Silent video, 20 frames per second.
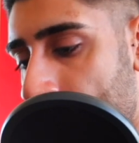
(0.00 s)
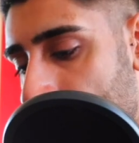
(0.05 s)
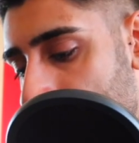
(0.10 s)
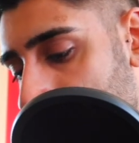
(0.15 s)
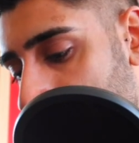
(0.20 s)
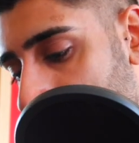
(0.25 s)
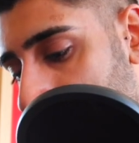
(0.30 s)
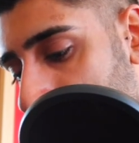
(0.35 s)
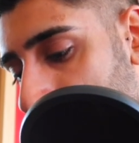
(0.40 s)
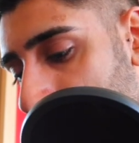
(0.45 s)

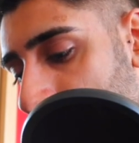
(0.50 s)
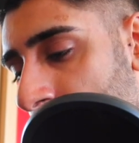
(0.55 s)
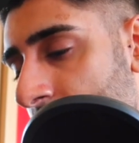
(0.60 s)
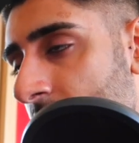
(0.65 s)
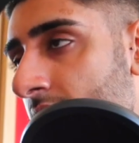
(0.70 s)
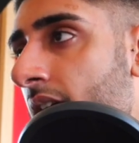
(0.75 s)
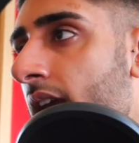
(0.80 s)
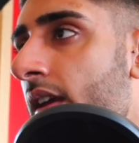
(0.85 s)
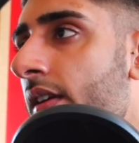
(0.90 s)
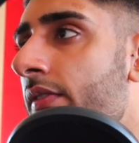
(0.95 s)
And then we're going to
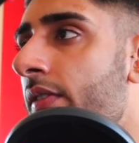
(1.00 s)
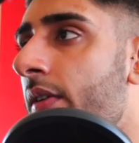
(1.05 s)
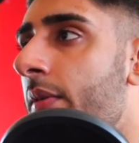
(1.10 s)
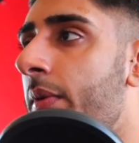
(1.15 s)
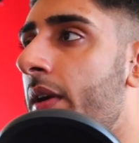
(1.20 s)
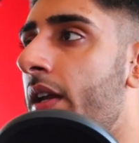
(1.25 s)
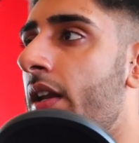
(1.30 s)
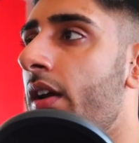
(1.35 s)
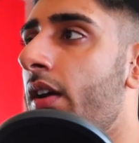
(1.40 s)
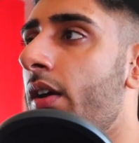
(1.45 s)
save and
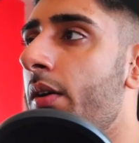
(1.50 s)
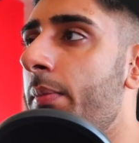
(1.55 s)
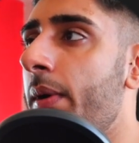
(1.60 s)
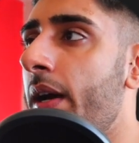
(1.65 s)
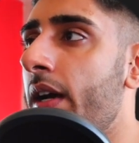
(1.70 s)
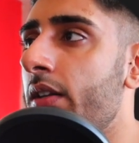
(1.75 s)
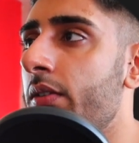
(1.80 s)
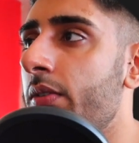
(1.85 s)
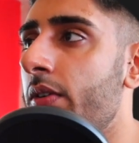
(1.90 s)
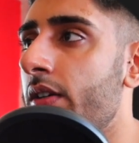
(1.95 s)
we're going to go
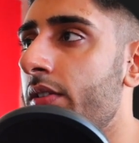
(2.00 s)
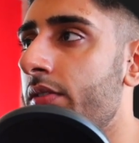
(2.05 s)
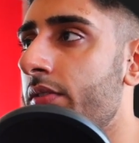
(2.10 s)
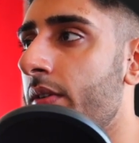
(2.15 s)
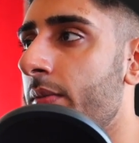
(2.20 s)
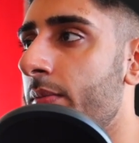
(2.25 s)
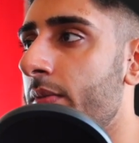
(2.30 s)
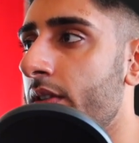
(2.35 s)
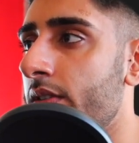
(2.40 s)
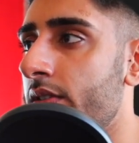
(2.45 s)
back to our
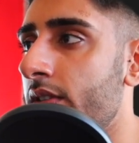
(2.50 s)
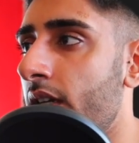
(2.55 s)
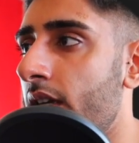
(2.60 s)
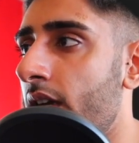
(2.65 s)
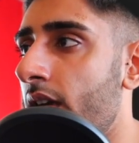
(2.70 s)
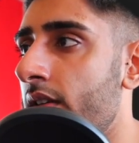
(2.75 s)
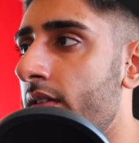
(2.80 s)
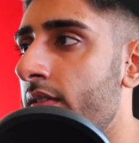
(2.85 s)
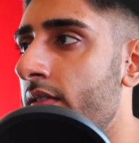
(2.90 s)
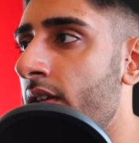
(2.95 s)

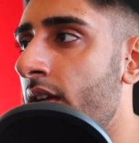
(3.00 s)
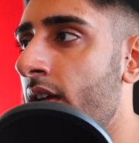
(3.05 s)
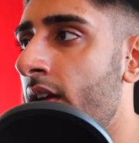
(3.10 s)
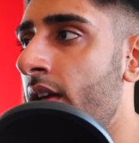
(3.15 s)
script.js.